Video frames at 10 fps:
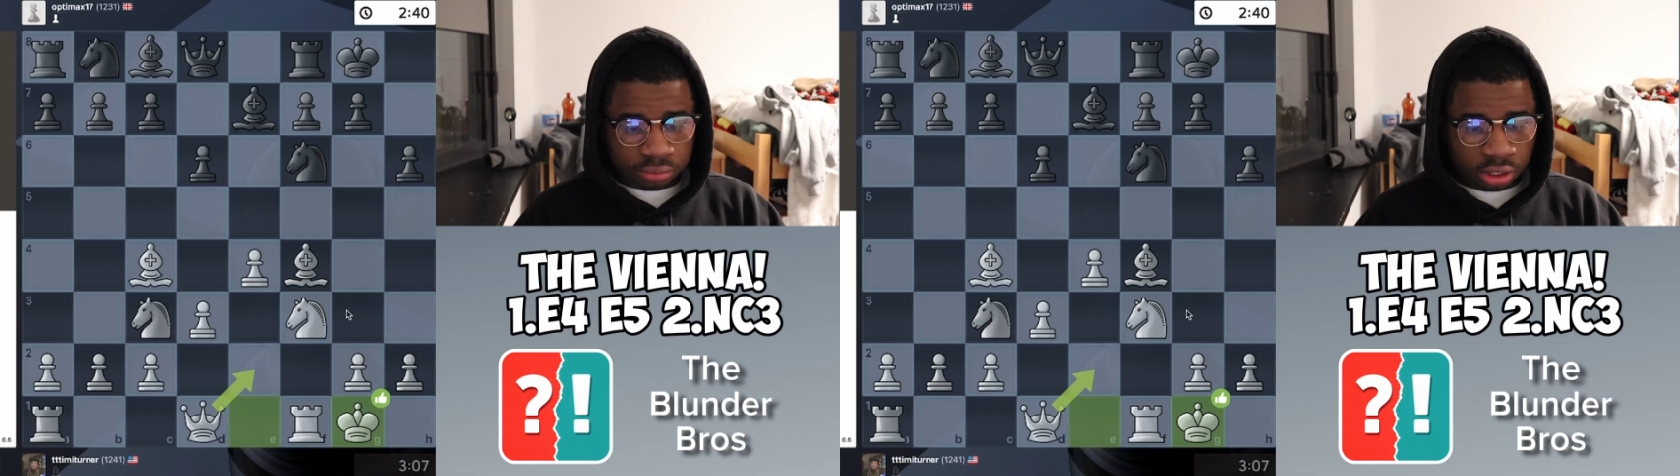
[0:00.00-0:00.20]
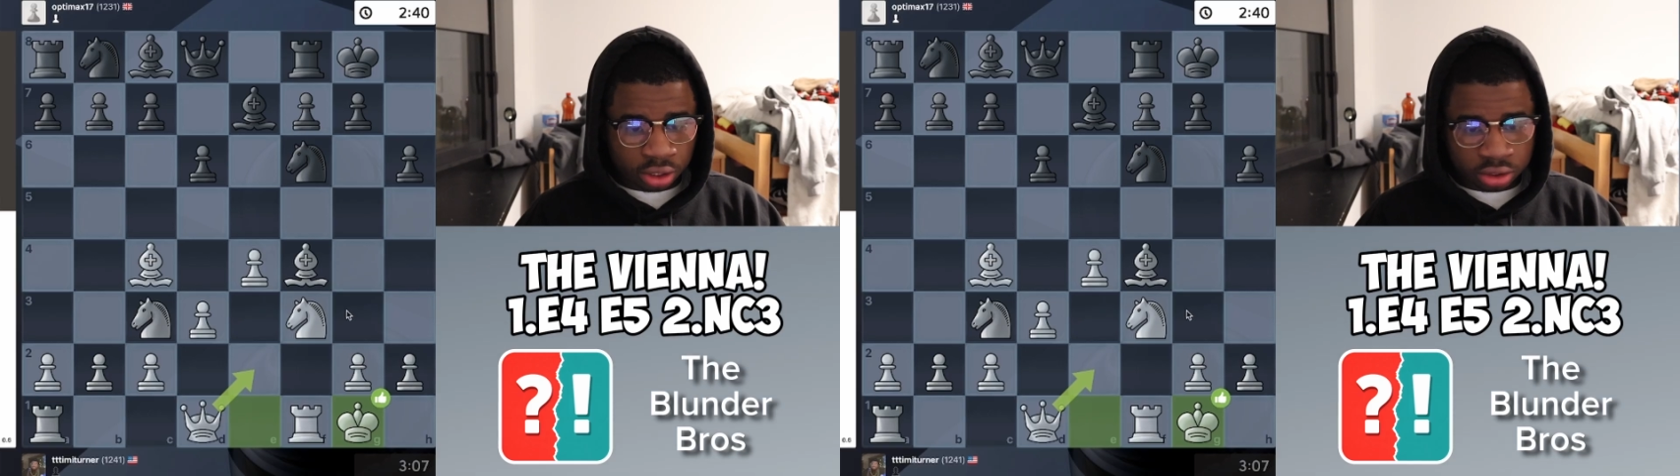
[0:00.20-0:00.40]

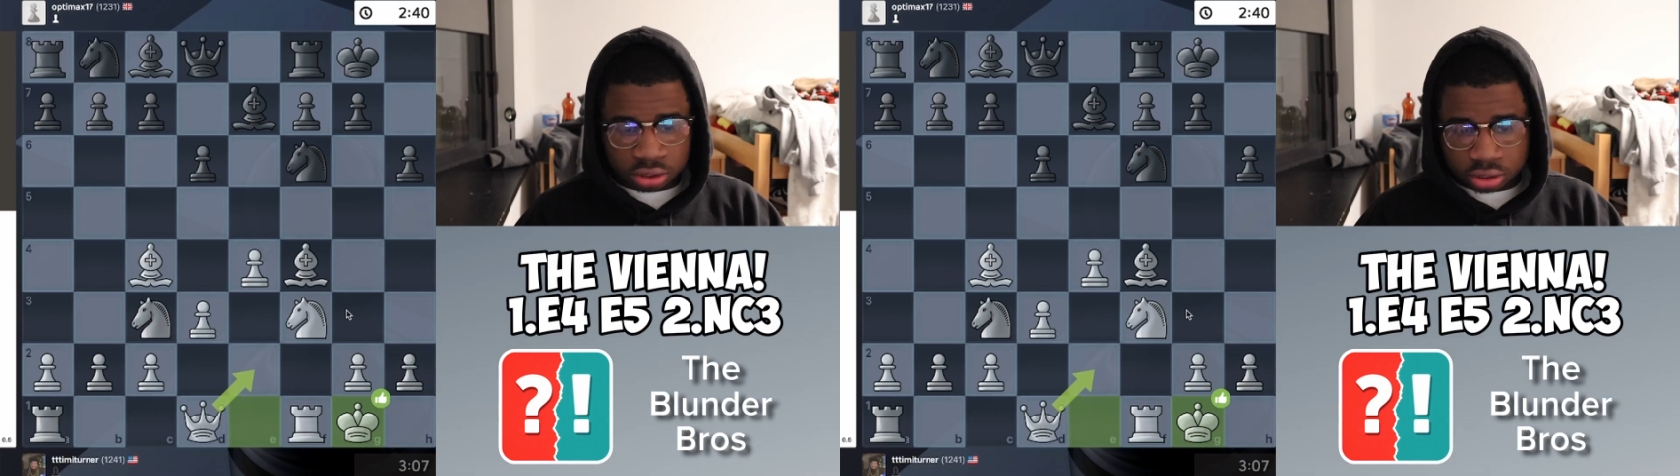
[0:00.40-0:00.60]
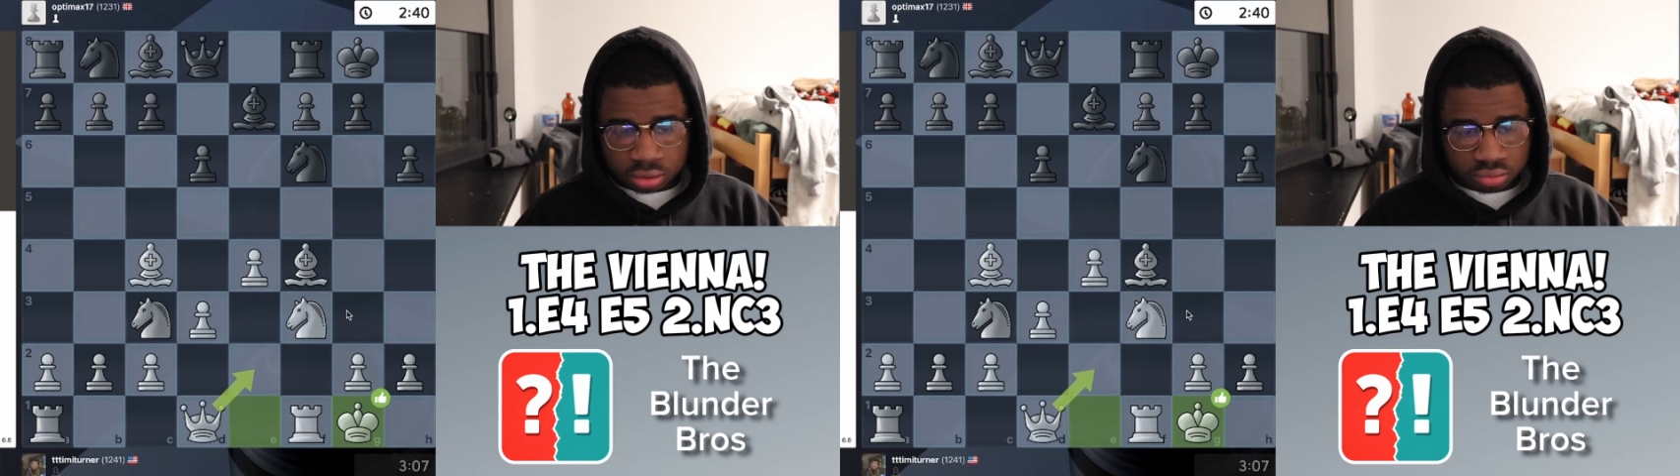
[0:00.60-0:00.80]

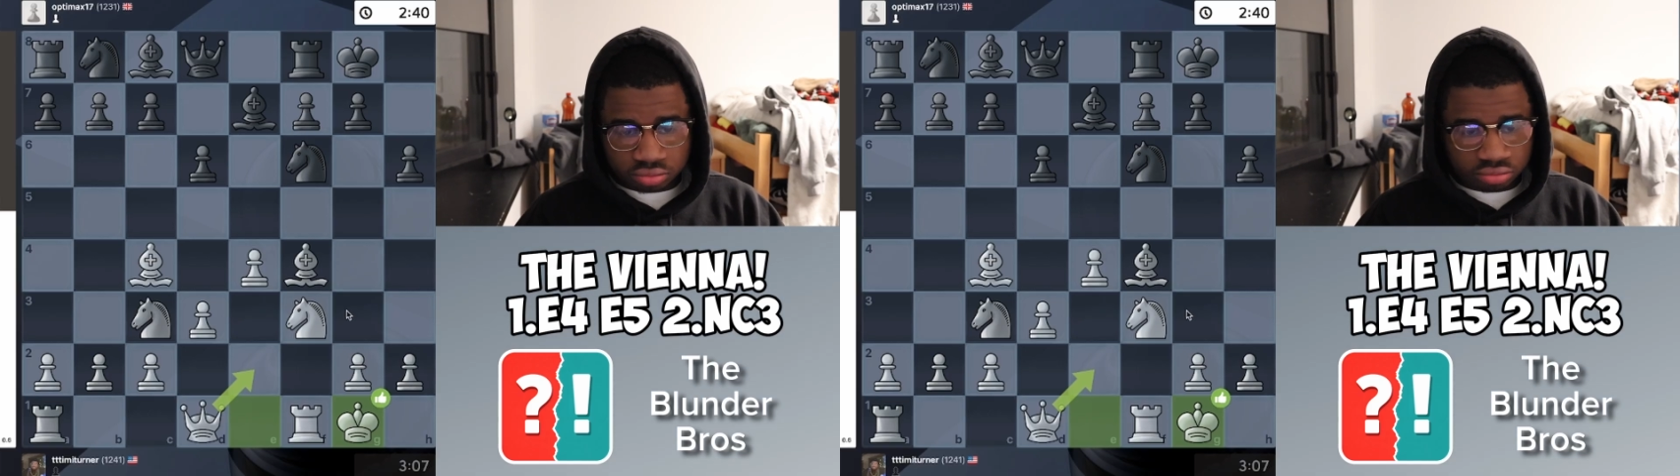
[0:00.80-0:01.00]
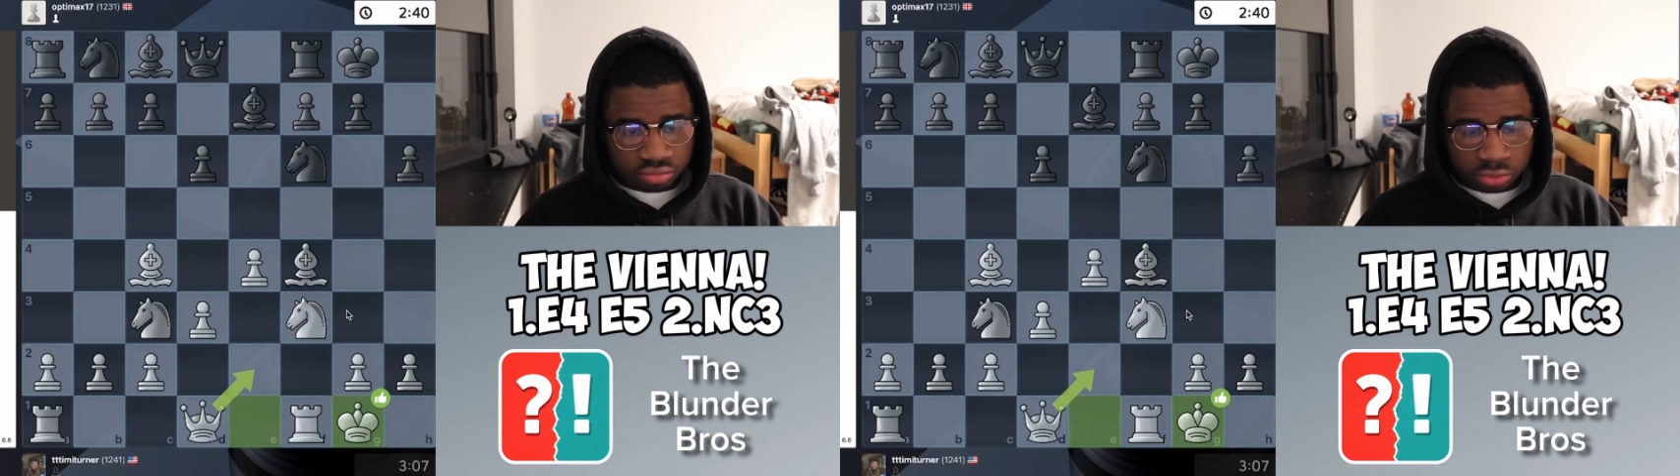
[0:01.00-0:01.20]
is
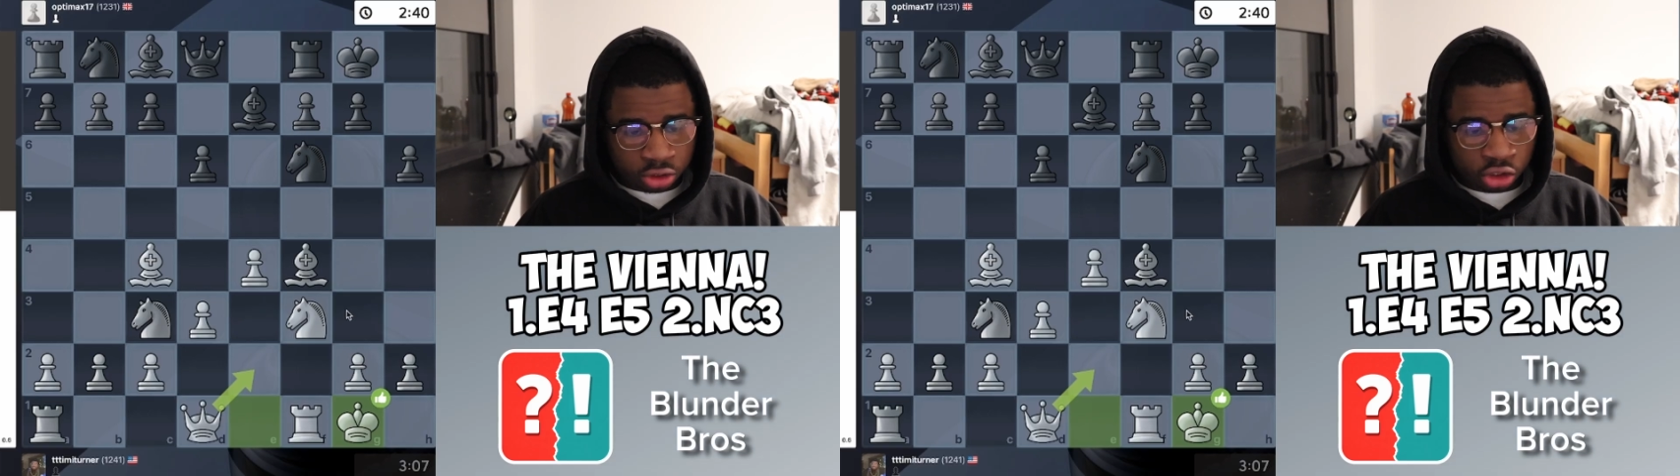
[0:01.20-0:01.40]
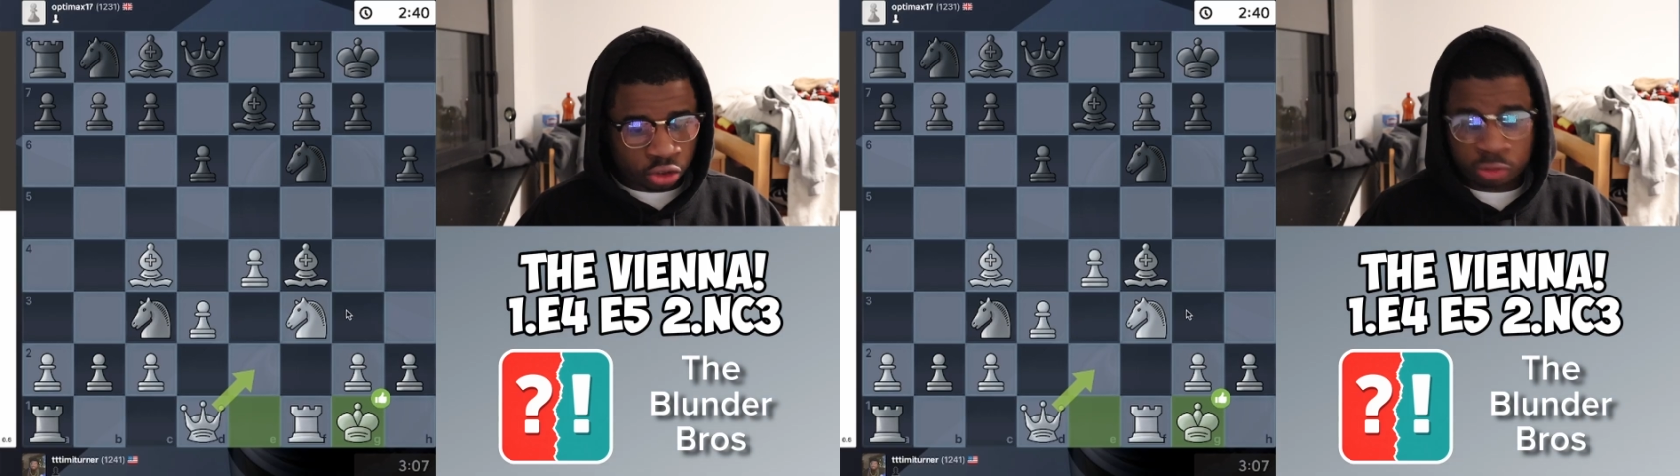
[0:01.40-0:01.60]

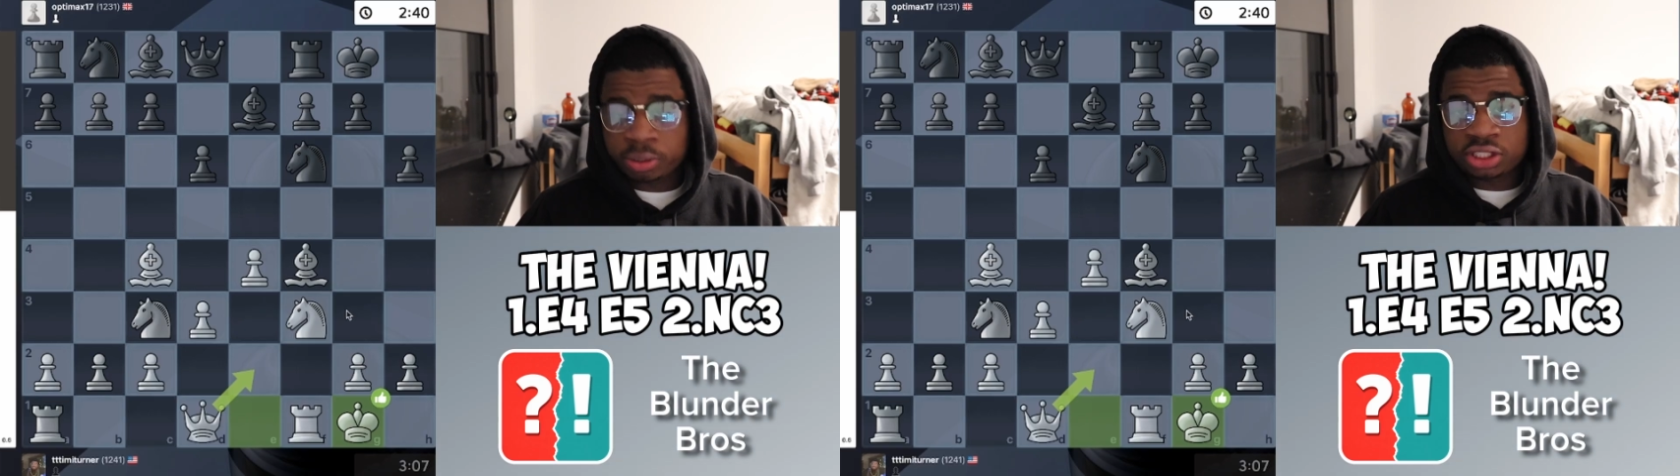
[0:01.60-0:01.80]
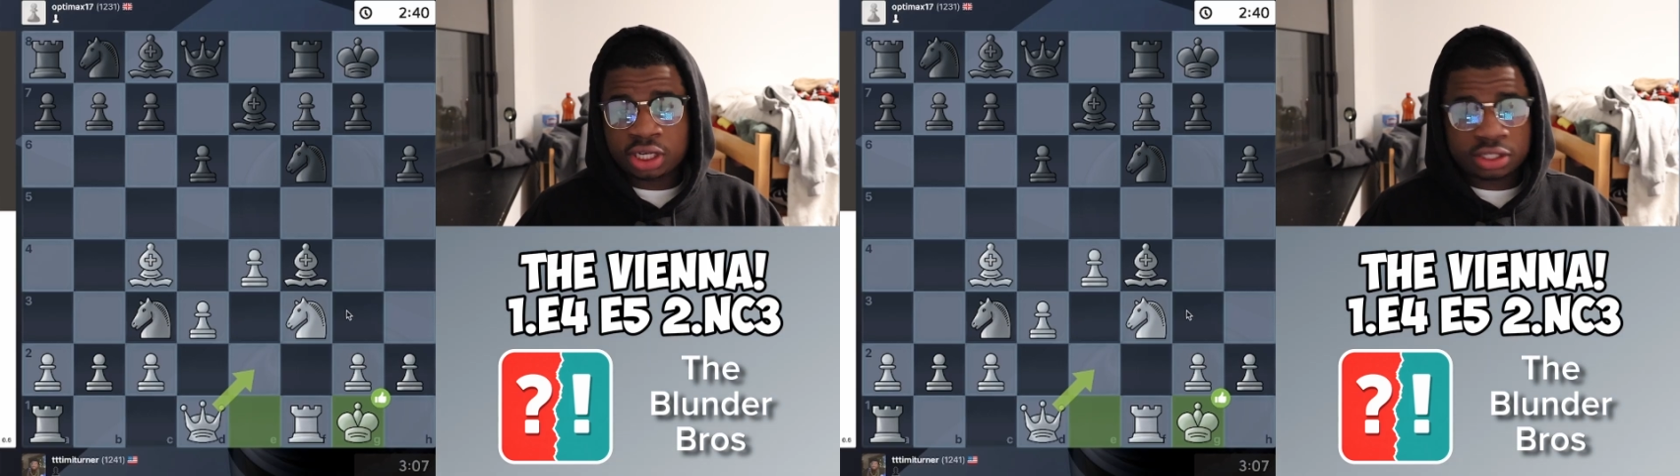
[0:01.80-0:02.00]
you just
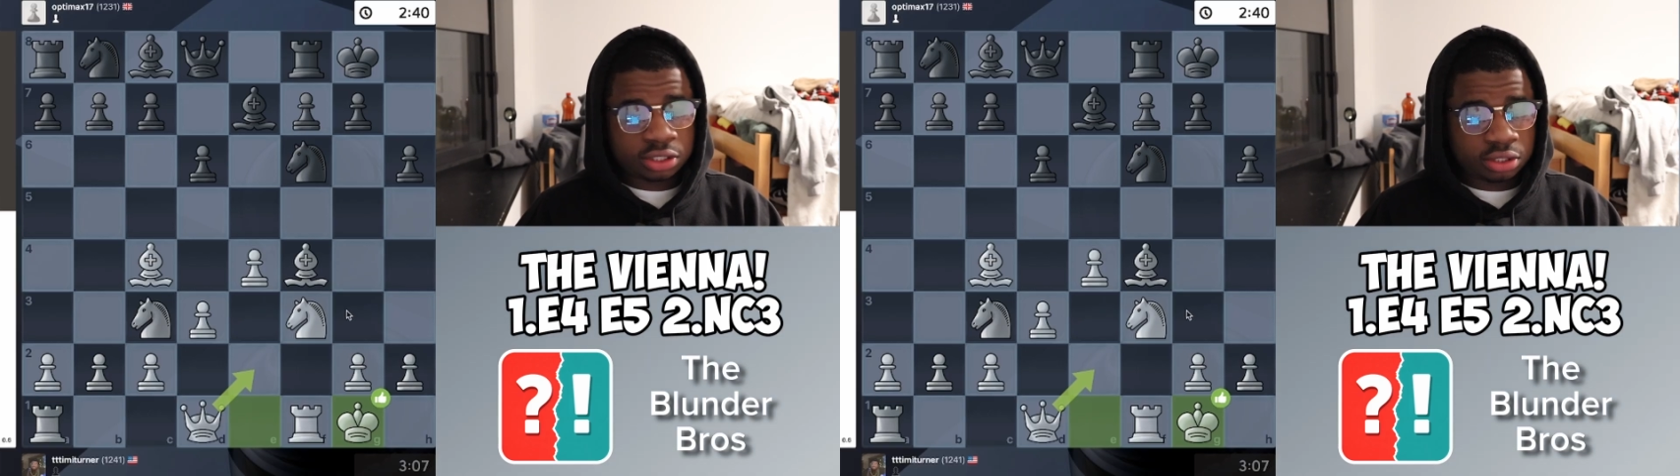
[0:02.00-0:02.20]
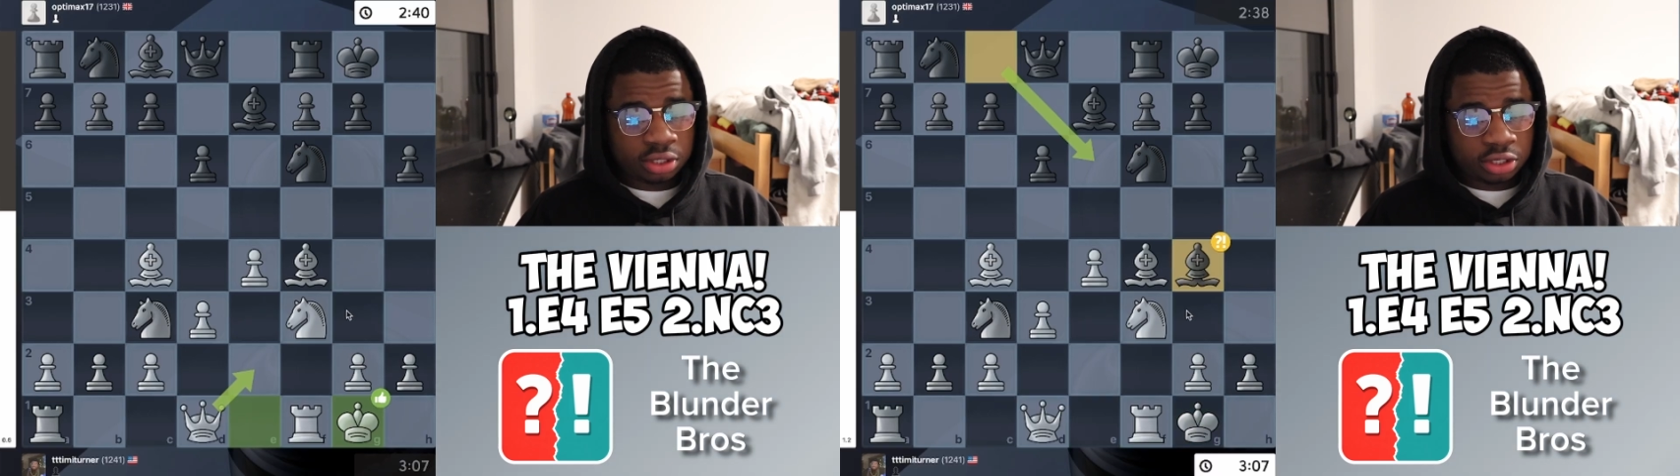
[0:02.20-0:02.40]
play chess.